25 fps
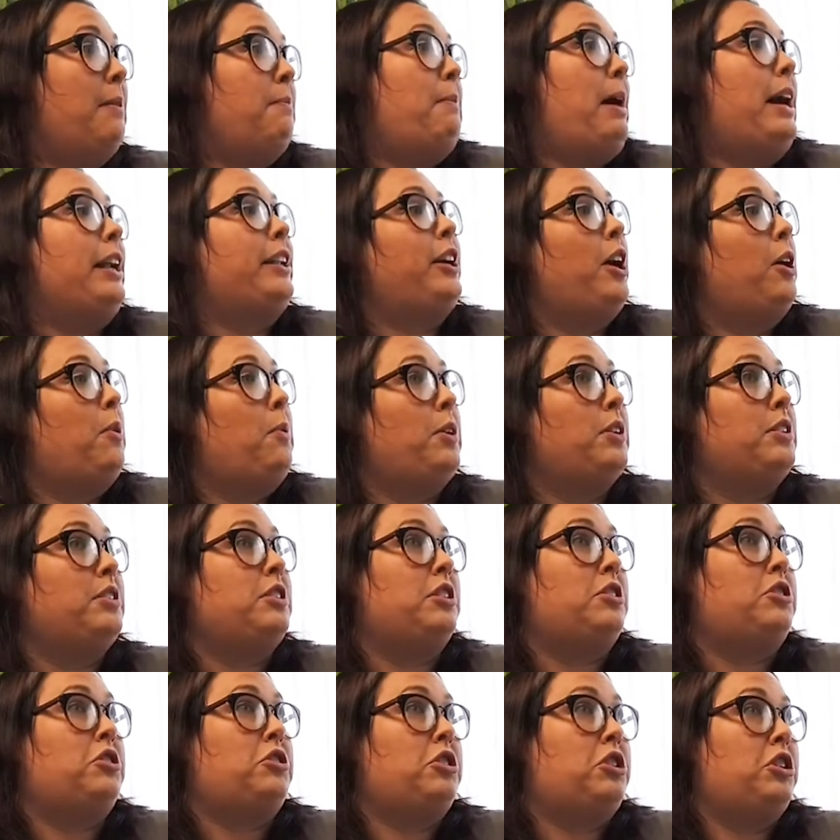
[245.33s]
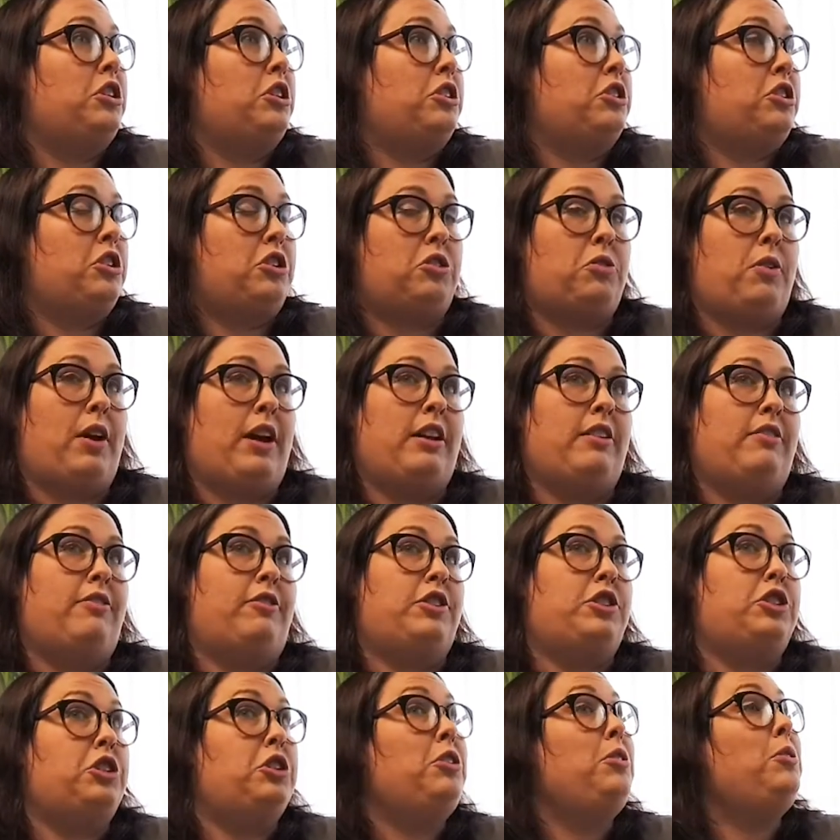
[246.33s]
might go on to train
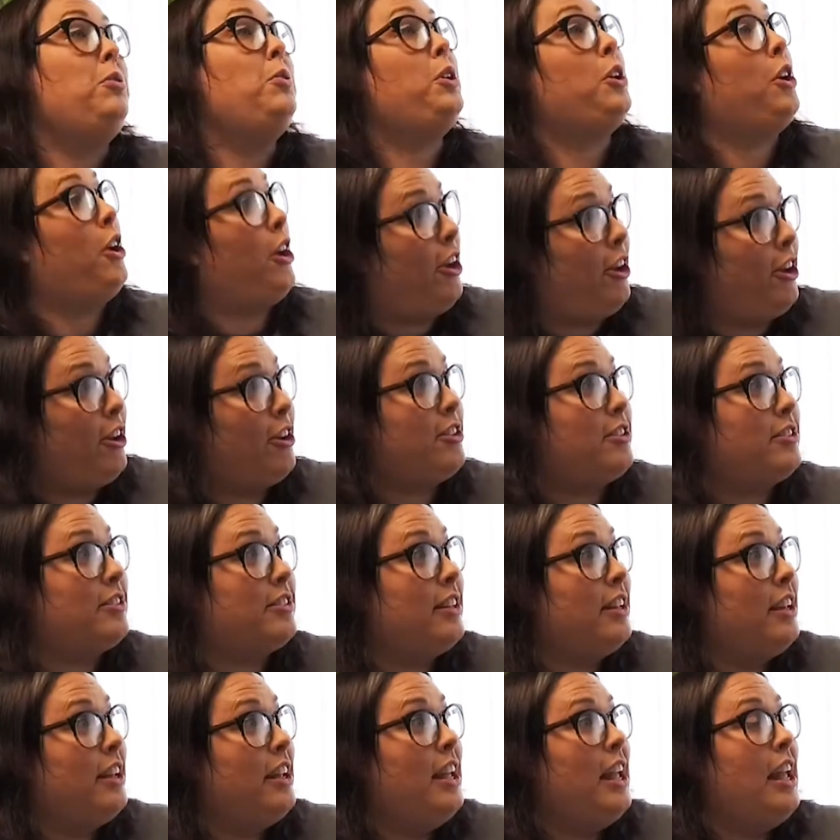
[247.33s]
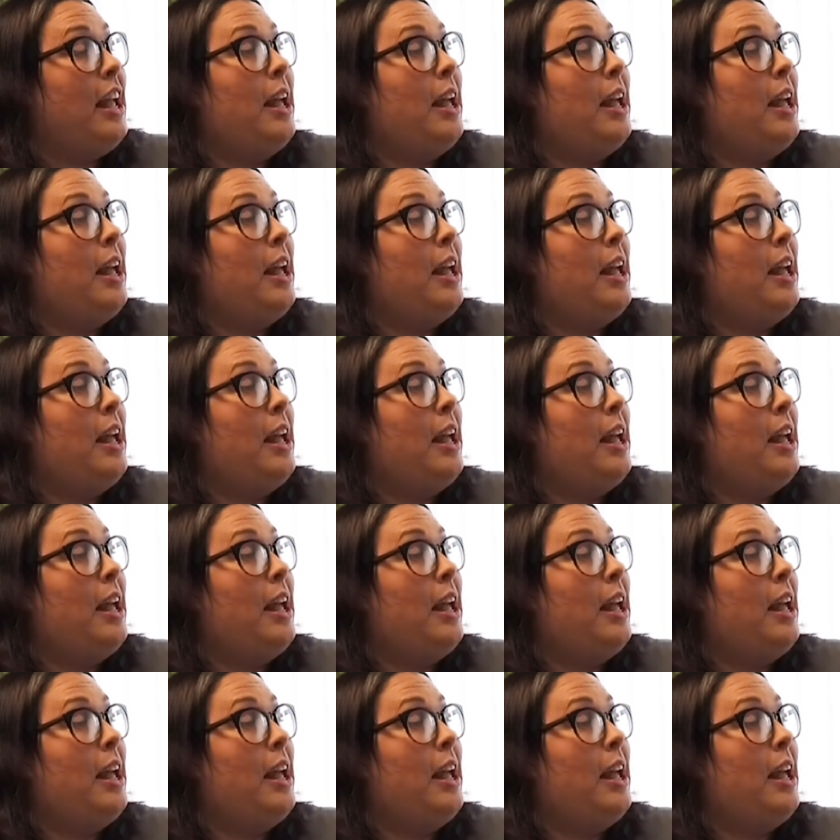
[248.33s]
for 2 years,